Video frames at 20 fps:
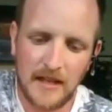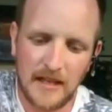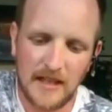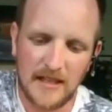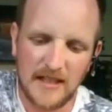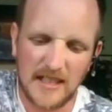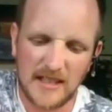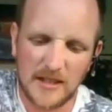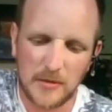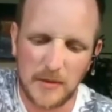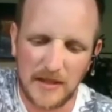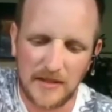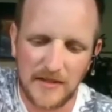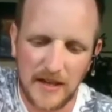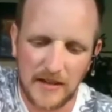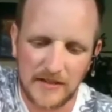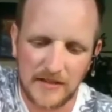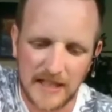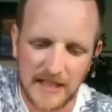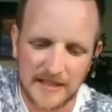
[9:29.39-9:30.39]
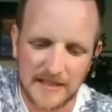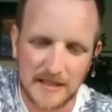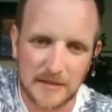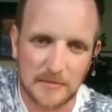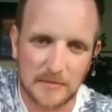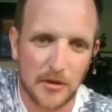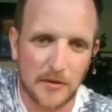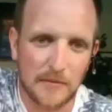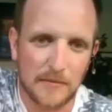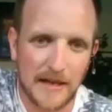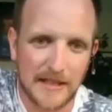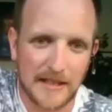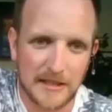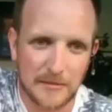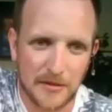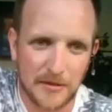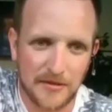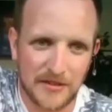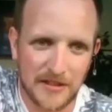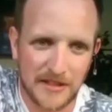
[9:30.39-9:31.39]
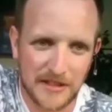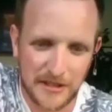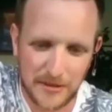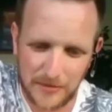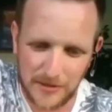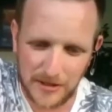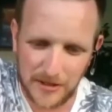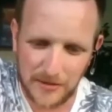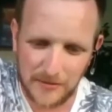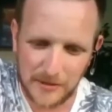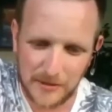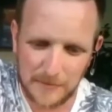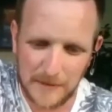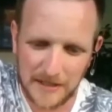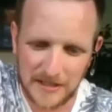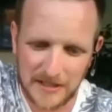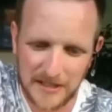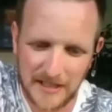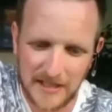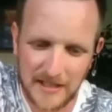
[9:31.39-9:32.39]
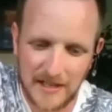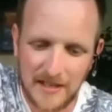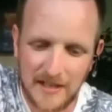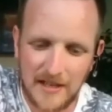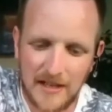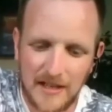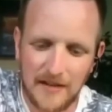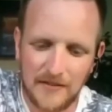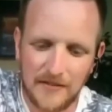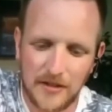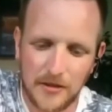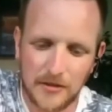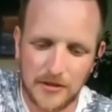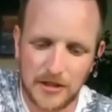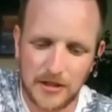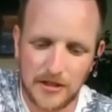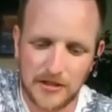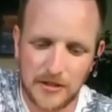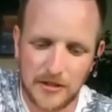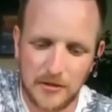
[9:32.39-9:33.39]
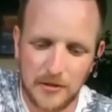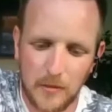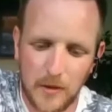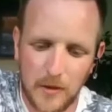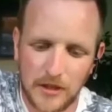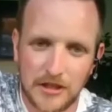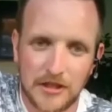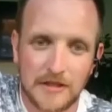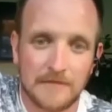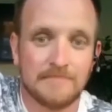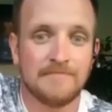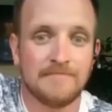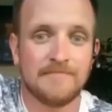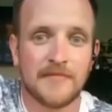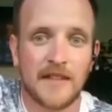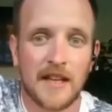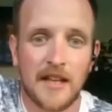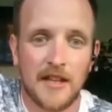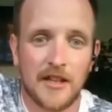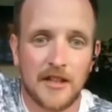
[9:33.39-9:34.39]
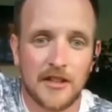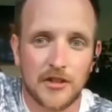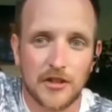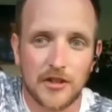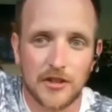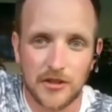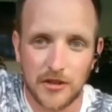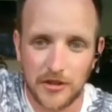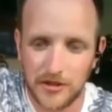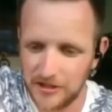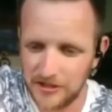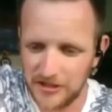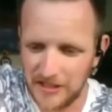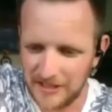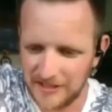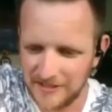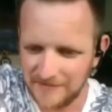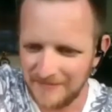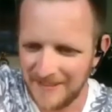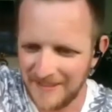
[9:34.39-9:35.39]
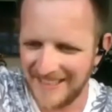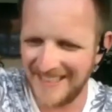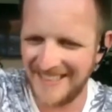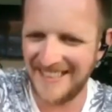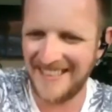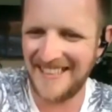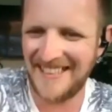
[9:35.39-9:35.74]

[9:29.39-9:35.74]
I think 25 seconds is more than manageable for the two of you, especially. For those of you who are watching, go join the session.